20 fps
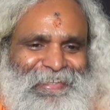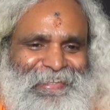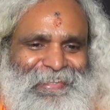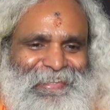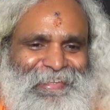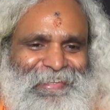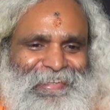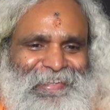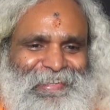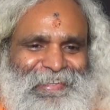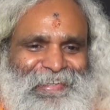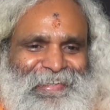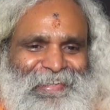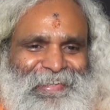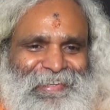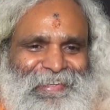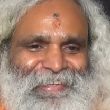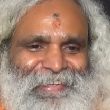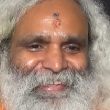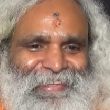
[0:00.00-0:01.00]

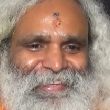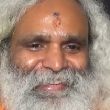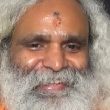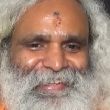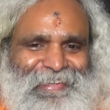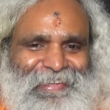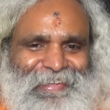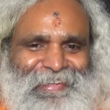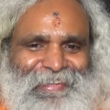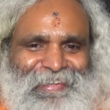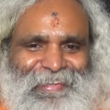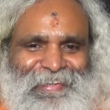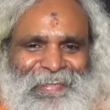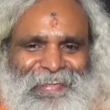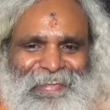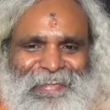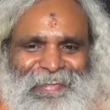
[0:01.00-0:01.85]
[no speech]